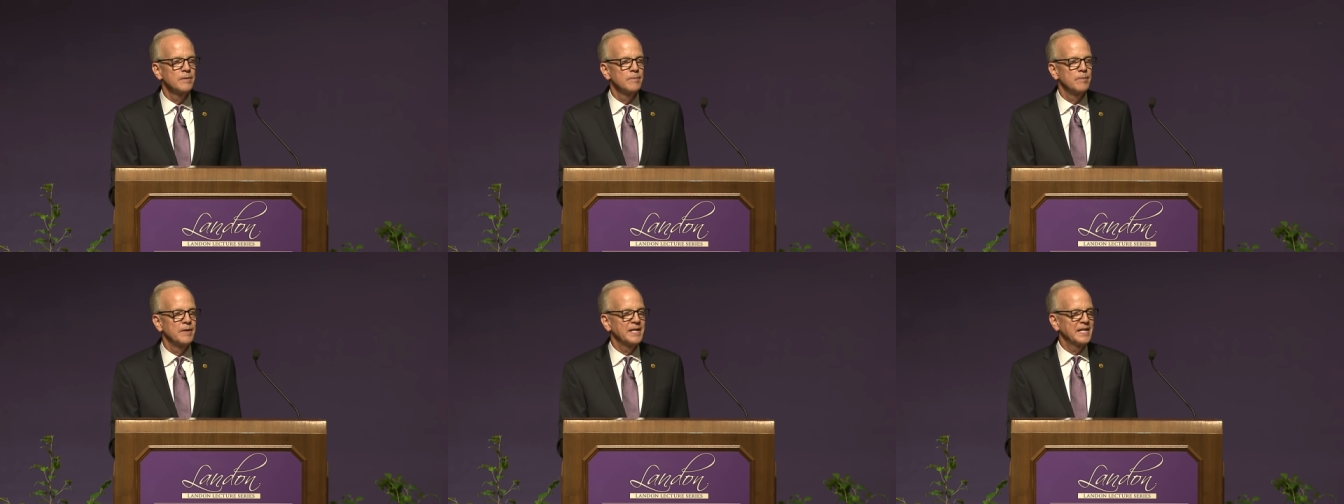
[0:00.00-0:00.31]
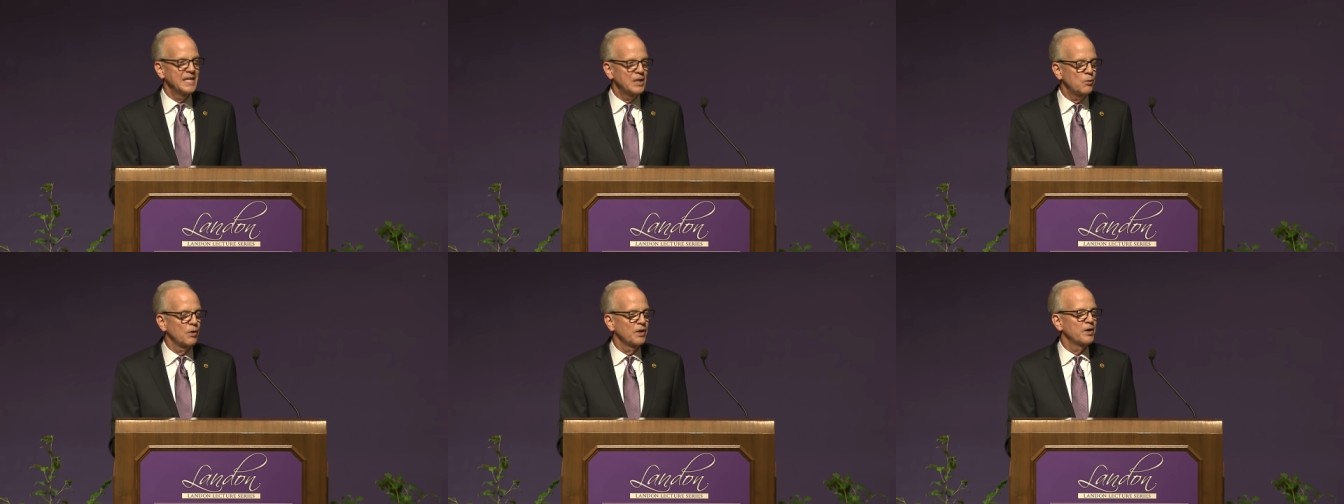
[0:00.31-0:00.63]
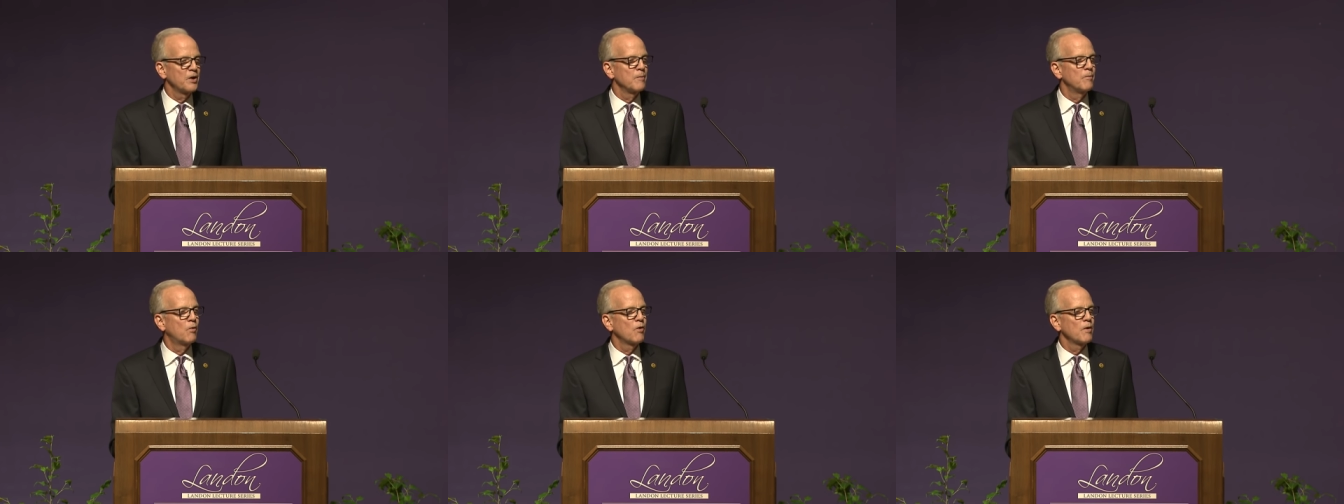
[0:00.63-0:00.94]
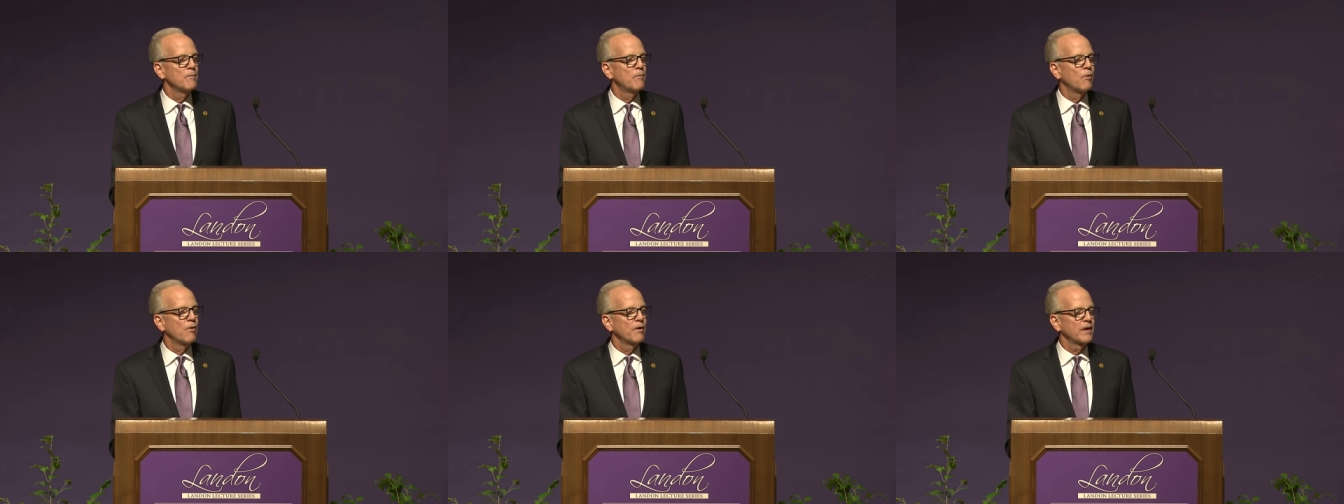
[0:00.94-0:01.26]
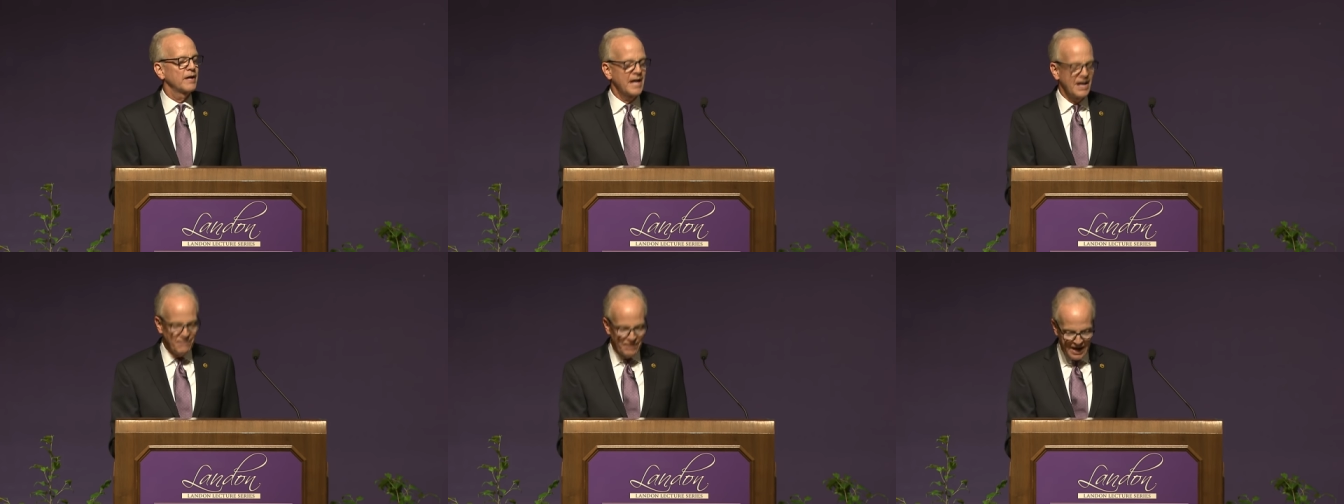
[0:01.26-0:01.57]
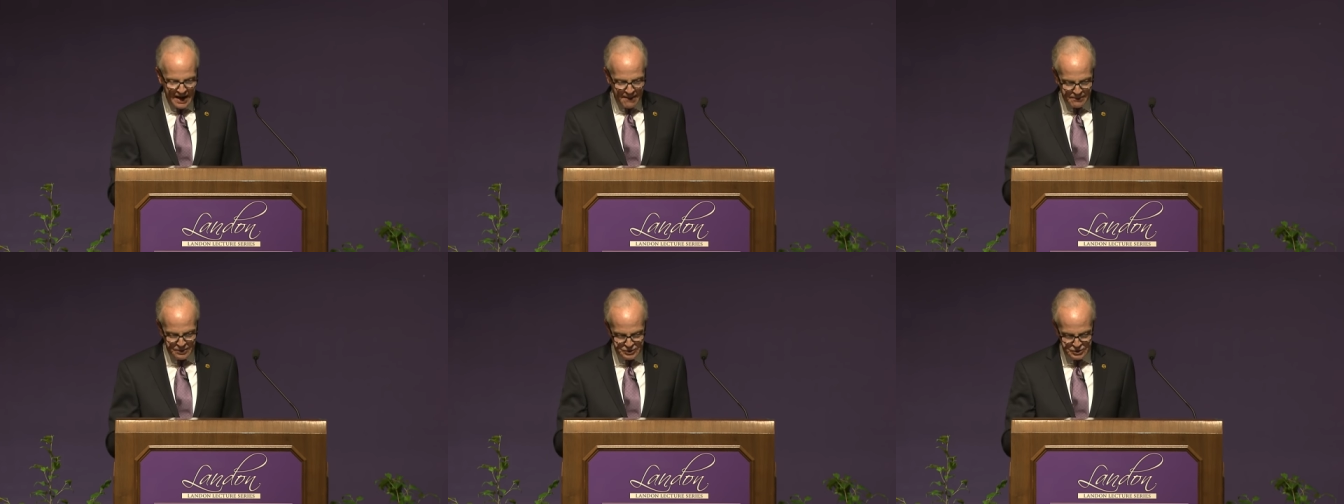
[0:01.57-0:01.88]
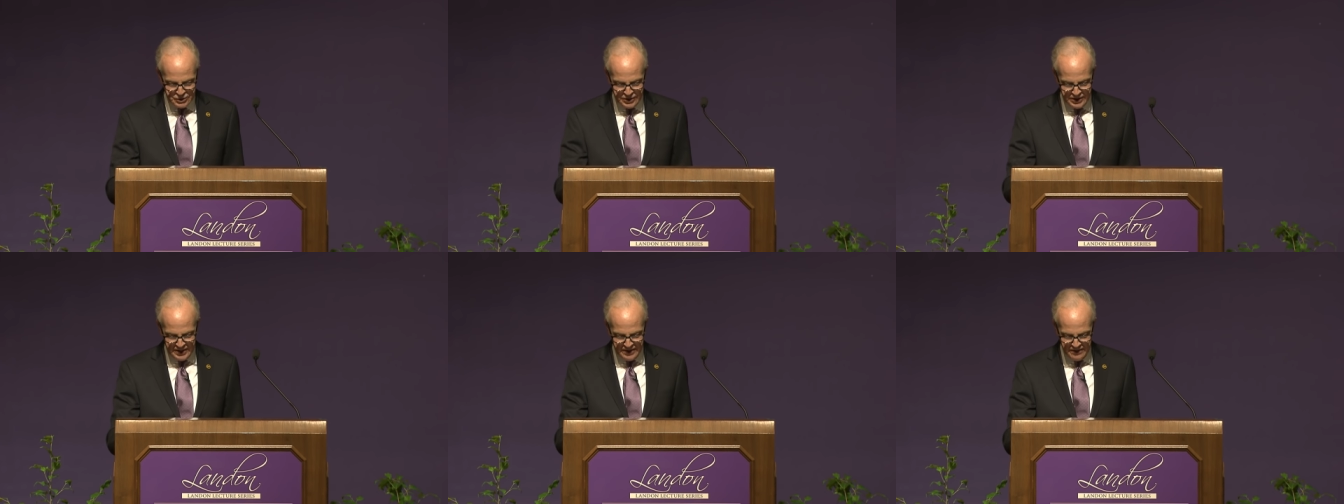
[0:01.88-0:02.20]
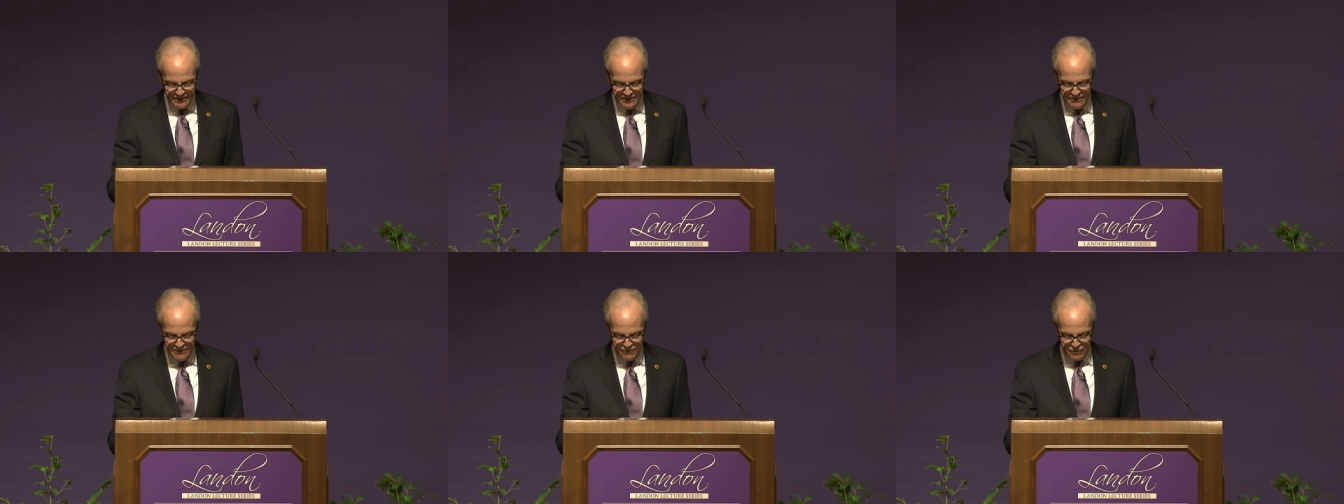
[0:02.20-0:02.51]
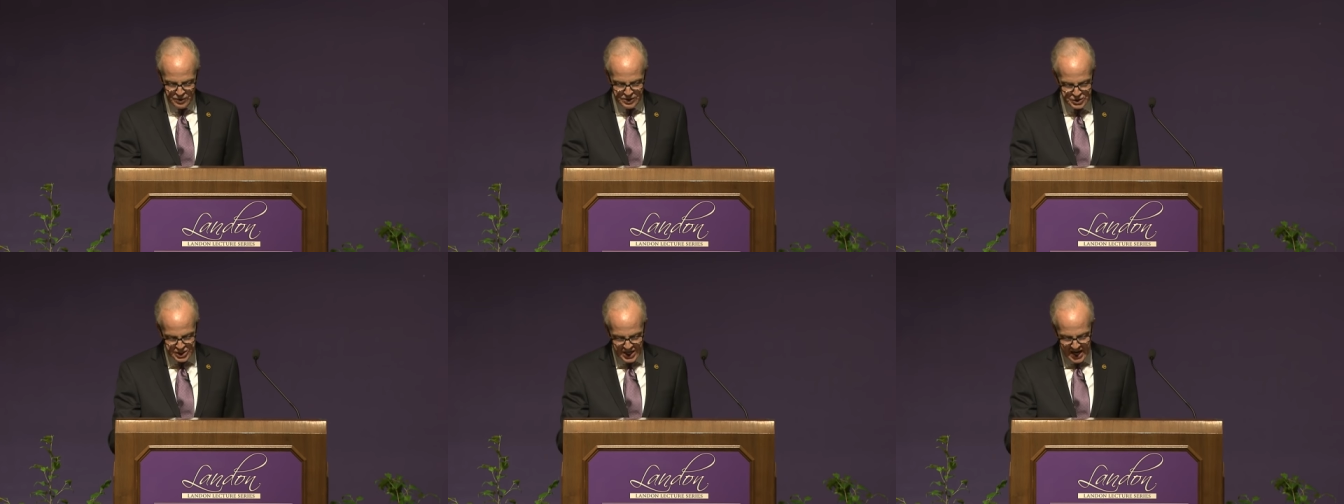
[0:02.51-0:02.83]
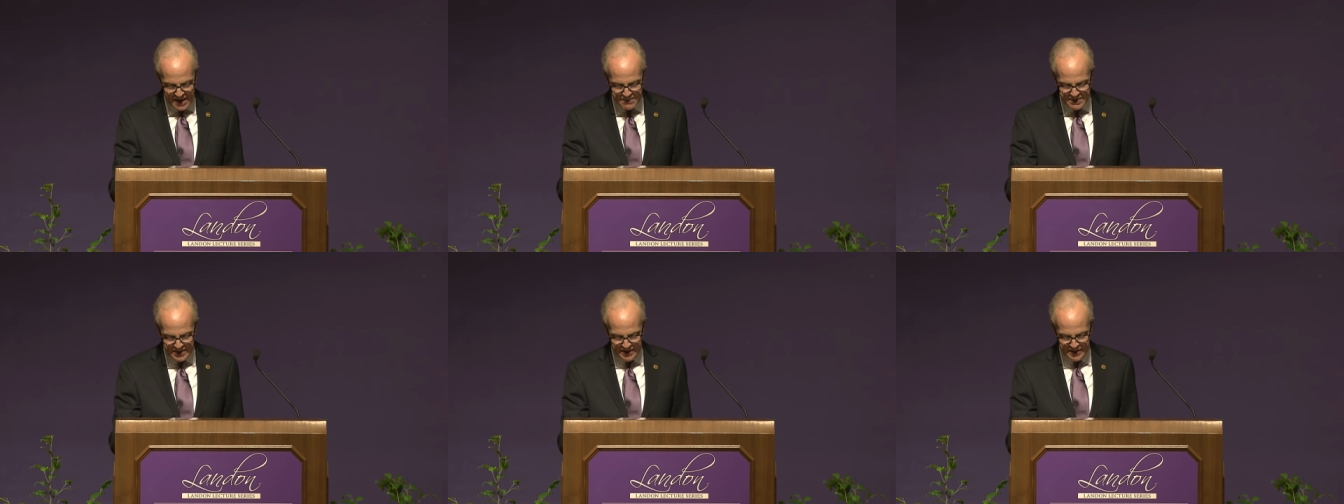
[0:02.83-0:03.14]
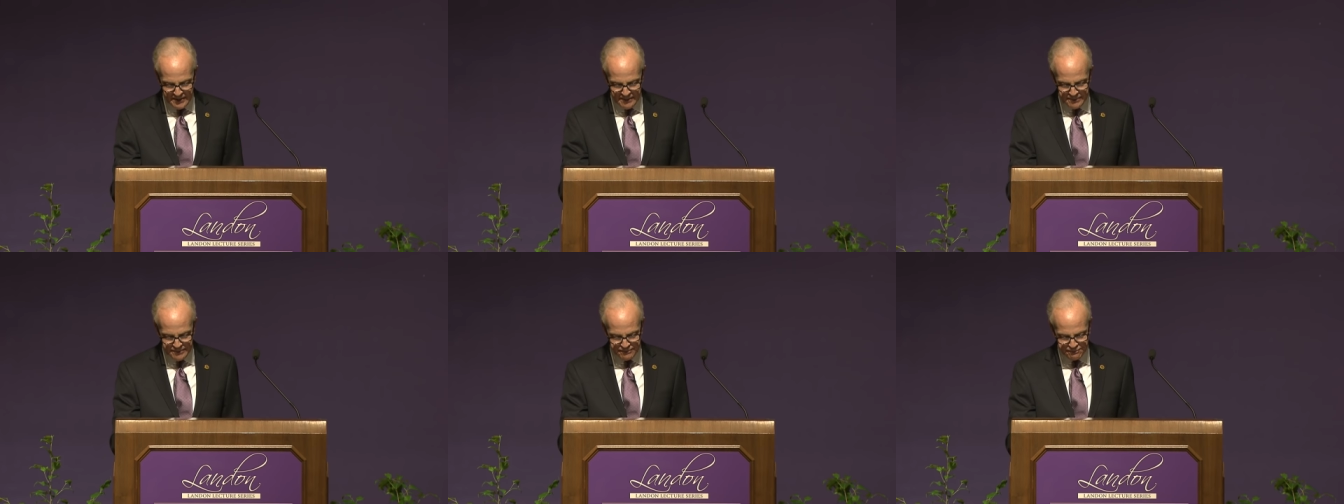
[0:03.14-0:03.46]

but equally or more importantly, have an opportunity for a job here.